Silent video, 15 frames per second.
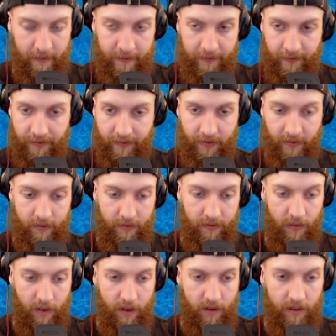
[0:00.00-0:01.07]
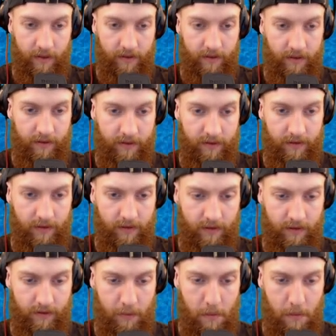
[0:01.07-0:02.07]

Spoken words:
Nothing is said.